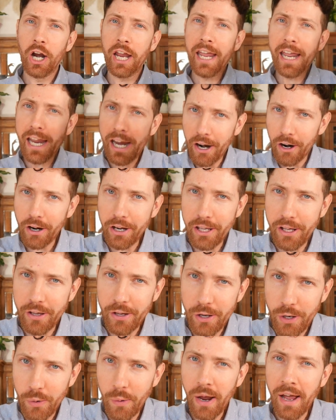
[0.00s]
hear
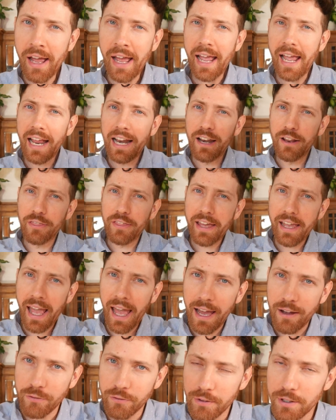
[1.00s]
you and they
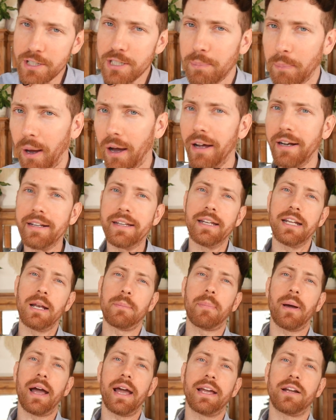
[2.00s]
have responded
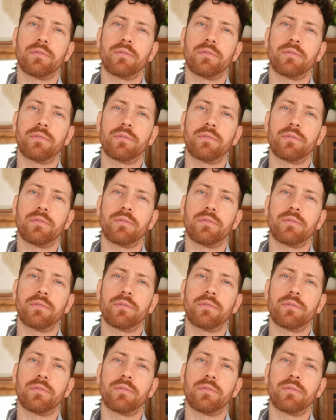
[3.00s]
by